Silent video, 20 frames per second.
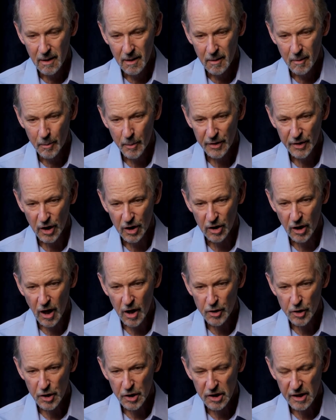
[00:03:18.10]
But the
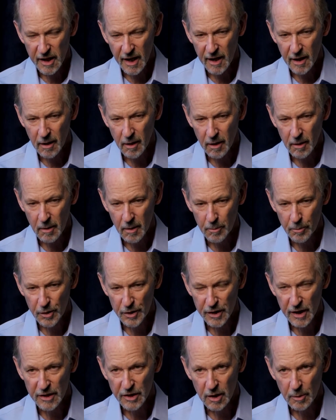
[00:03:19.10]
larger scale
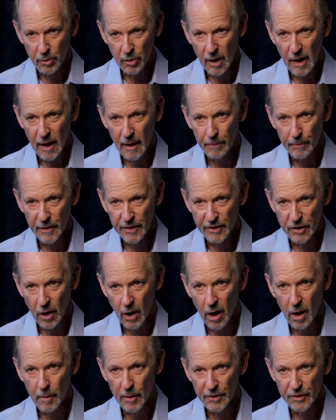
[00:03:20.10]
presents a problem that's
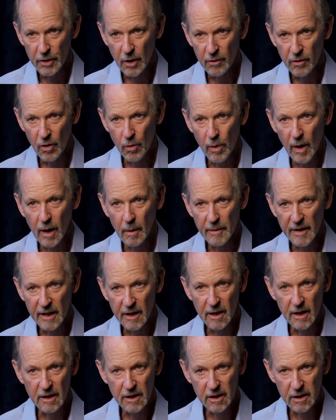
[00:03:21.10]
almost overwhelming in
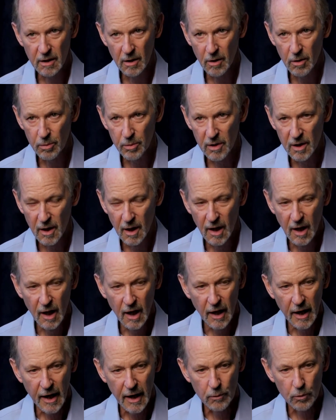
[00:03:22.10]
its scope
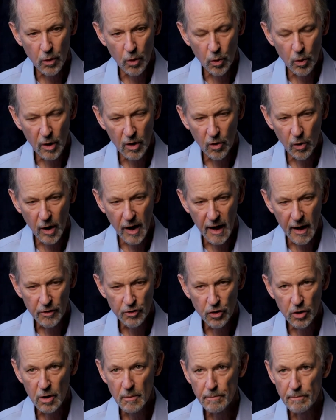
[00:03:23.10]
and will require
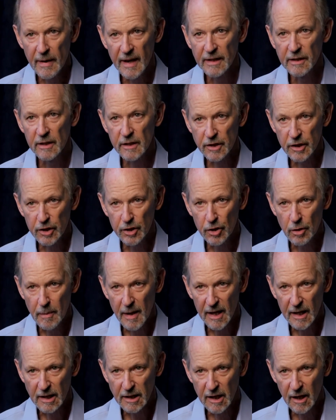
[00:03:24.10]
tremendous
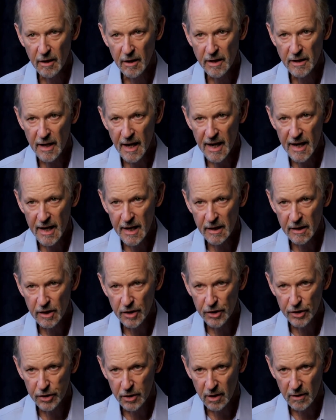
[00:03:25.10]
humanitarian aid and
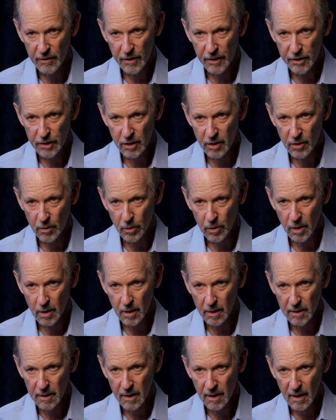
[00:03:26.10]
service to the world
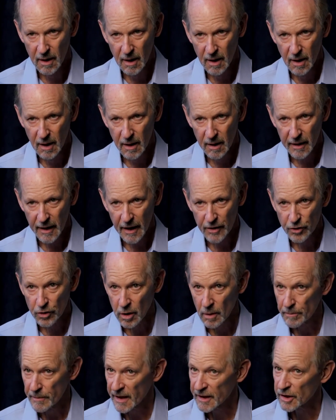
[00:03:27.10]
and
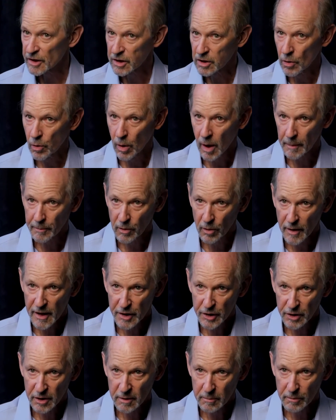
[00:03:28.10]
tremendous
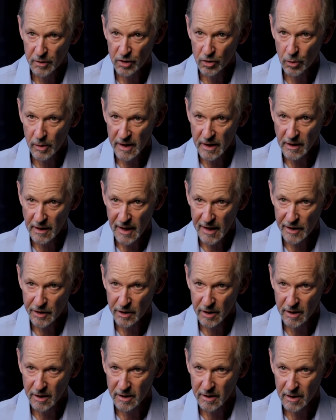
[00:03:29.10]
cooperation between
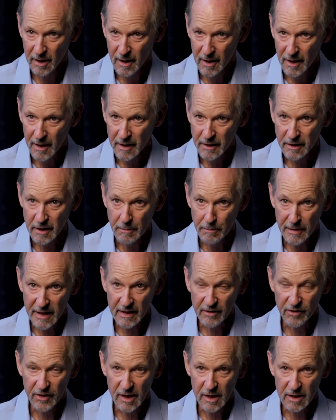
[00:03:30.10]
nations to meet
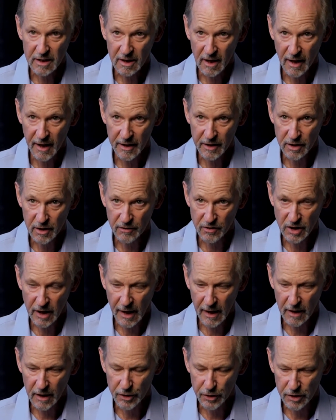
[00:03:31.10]
these kinds of
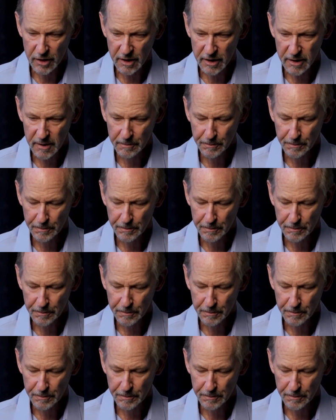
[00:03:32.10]
challenges.